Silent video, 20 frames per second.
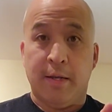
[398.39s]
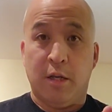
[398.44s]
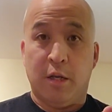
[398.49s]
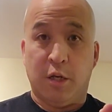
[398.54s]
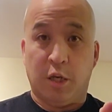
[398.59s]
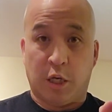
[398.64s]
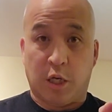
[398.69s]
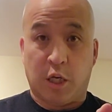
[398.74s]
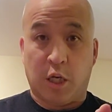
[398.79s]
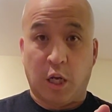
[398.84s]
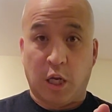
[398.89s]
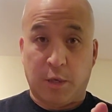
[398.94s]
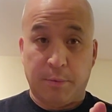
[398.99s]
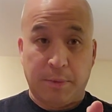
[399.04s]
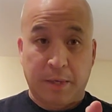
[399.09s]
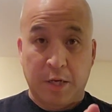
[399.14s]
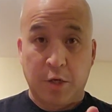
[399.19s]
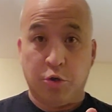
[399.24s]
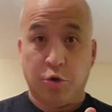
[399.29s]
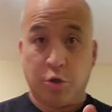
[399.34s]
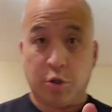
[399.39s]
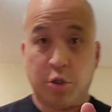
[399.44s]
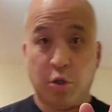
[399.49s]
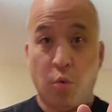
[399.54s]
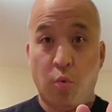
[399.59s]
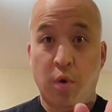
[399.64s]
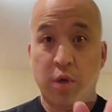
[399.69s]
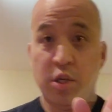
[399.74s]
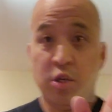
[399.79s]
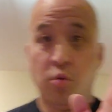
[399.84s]
It can be injured.
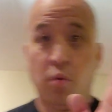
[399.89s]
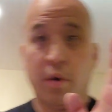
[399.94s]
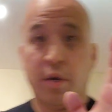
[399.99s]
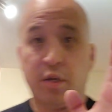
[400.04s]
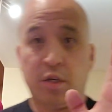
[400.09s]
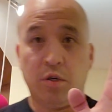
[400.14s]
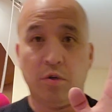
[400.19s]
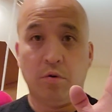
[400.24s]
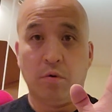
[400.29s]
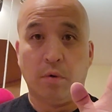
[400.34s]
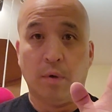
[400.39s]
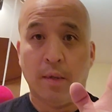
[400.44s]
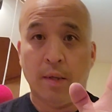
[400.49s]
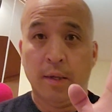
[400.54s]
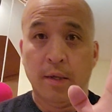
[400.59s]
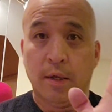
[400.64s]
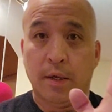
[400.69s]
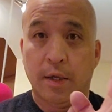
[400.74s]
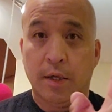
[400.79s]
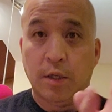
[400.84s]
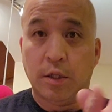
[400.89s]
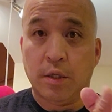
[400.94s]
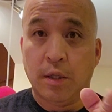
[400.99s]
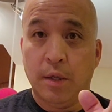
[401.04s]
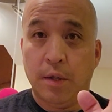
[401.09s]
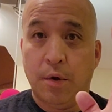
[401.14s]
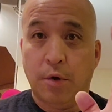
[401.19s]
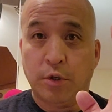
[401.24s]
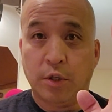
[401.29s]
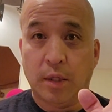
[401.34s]
So what you want to do is,
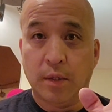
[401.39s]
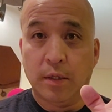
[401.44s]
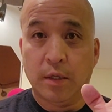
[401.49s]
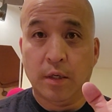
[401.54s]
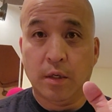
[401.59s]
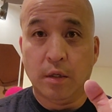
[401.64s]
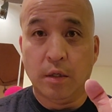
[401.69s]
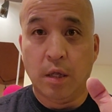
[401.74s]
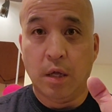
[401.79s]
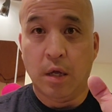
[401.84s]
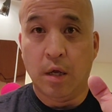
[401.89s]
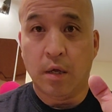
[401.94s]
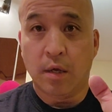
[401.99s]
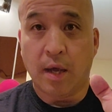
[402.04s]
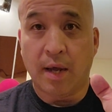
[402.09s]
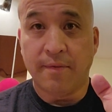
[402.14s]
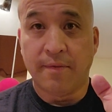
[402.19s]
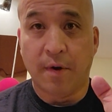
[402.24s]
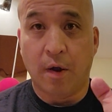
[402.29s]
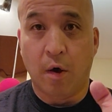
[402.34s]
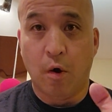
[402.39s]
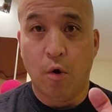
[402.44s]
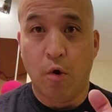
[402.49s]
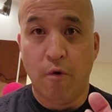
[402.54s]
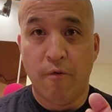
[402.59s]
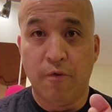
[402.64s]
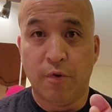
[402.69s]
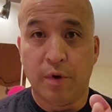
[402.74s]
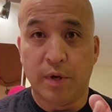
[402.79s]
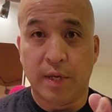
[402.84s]
there's a little kind of an
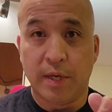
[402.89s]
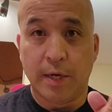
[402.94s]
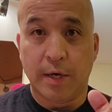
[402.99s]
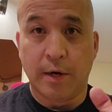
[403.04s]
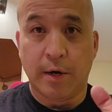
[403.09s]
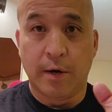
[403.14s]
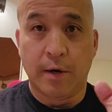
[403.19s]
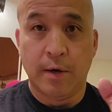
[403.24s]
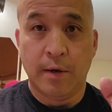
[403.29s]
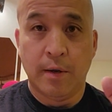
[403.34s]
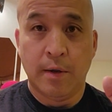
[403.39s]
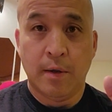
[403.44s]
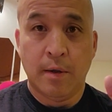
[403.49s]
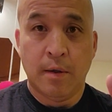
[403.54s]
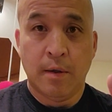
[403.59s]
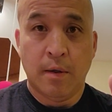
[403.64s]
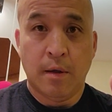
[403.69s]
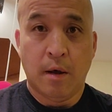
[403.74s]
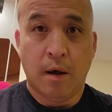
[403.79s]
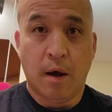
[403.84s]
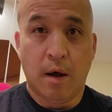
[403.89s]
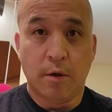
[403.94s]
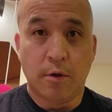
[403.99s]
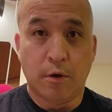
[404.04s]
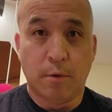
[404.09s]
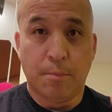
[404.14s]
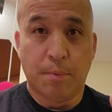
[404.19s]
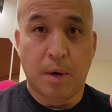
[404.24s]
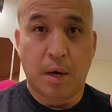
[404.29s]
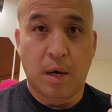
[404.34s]
oval here on
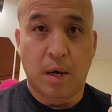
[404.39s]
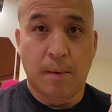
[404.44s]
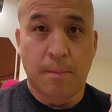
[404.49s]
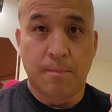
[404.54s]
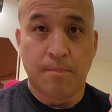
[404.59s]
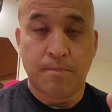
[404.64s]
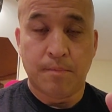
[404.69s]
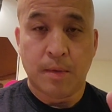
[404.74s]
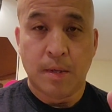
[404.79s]
your palm,